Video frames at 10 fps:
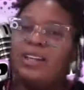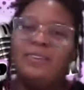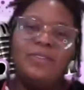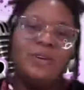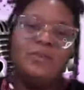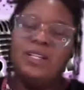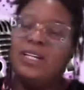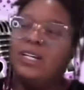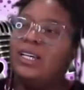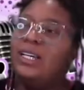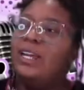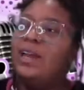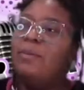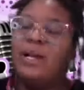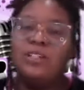That felt good.
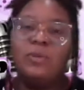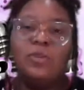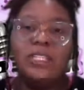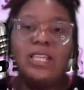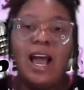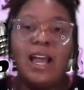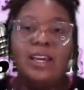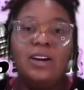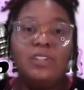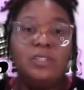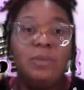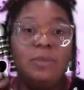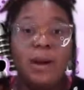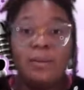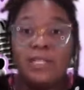I'm on this high of just
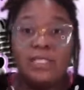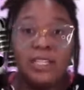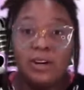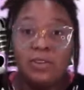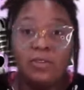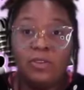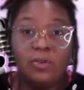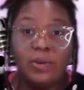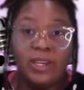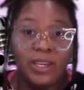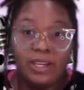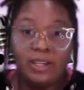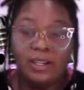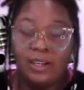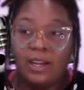being by myself for the weekend.
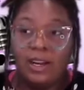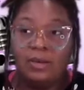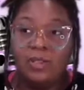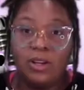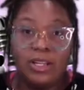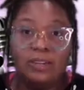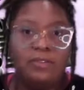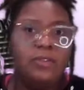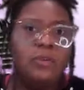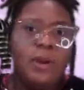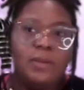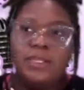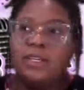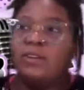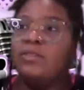And that was all I did. Flew by
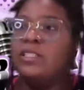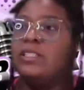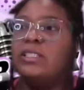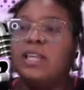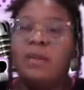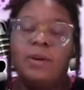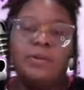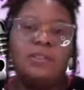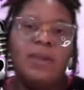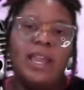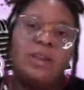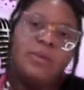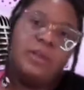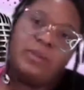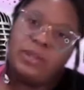myself, just stayed by myself. My
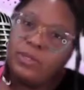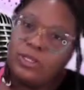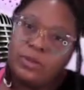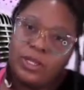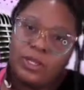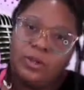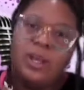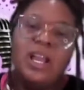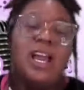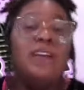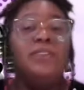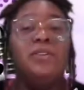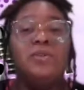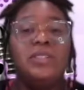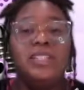Airbnb was so cute. If
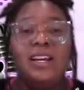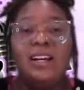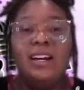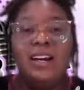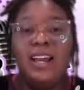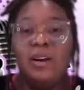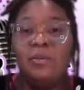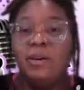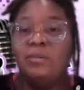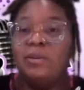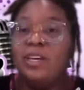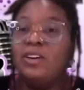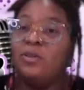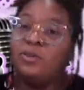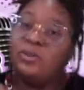you want to stay at an Airbnb,
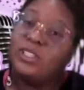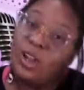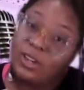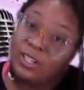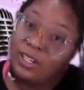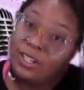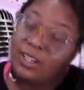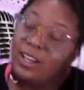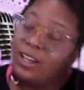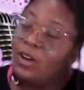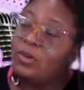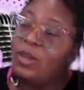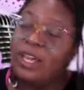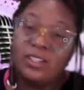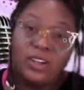go through Sonder.
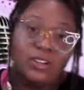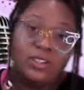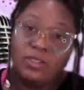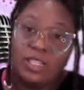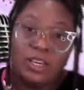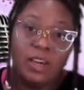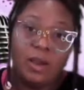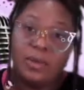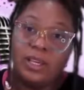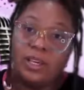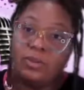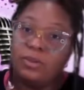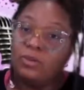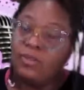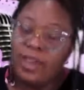Okay, Sonder is a really good company,
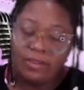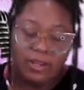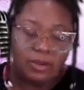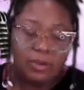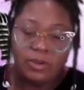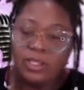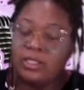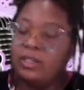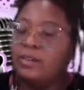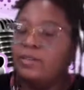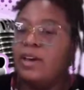very communicative.